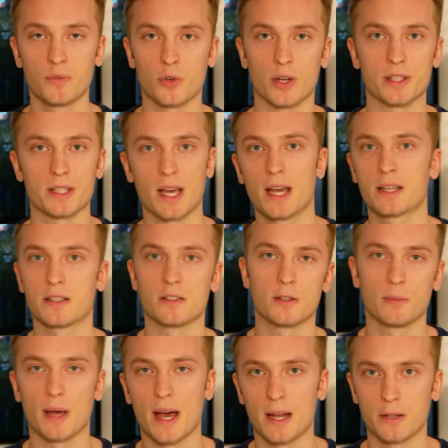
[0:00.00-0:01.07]
transactions
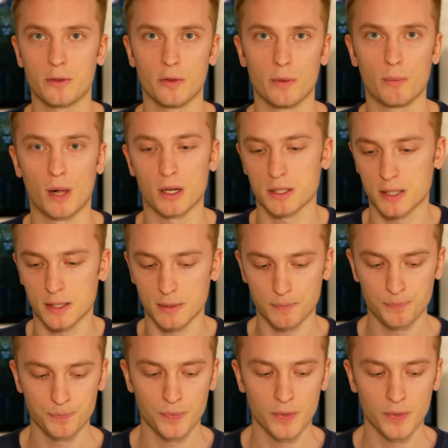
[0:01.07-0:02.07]
to be added to the blockchain.